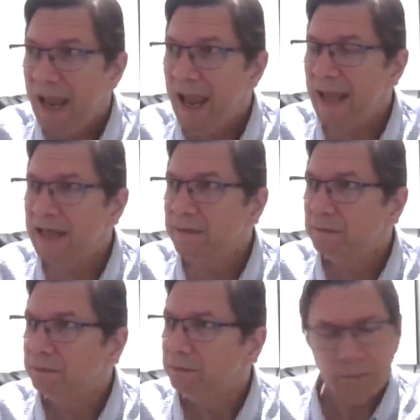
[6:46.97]
And
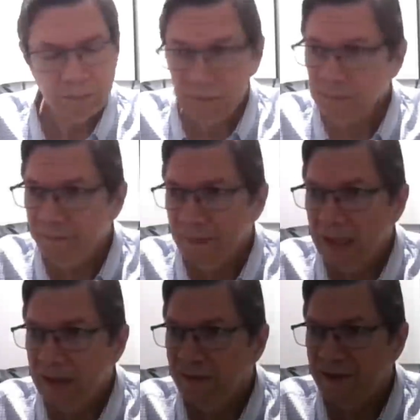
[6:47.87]

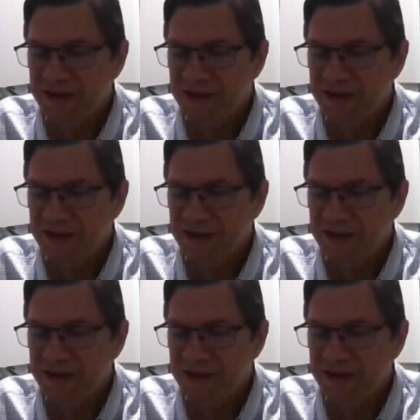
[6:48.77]
the,